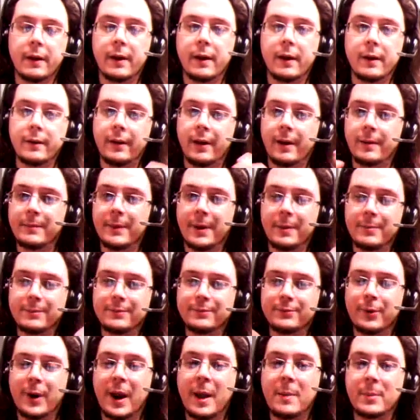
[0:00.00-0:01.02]
I, I'm,
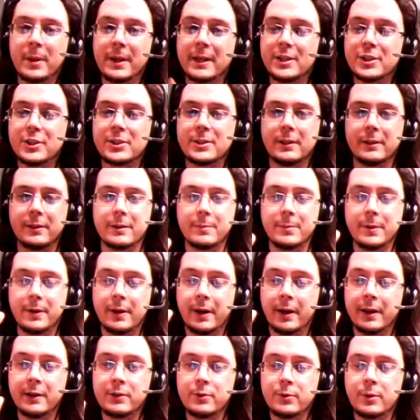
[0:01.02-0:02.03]
I'm rambling just a little
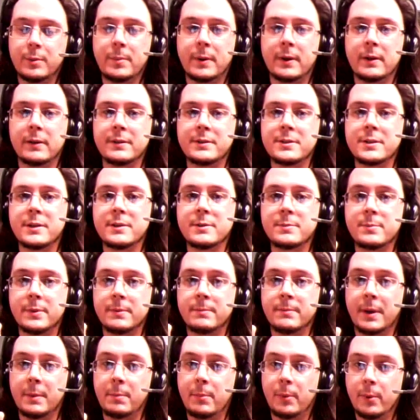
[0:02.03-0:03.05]
bit, I do apologize,
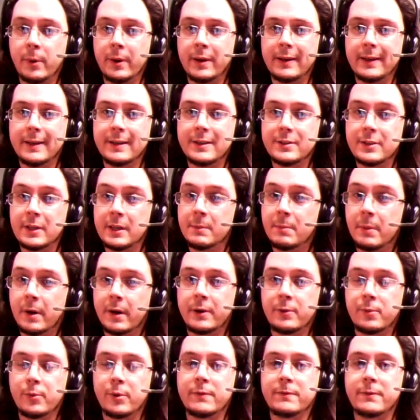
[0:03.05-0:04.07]
but my point is, in
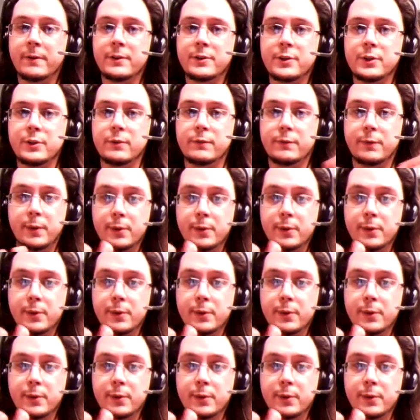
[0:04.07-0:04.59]
Modern Warfare two,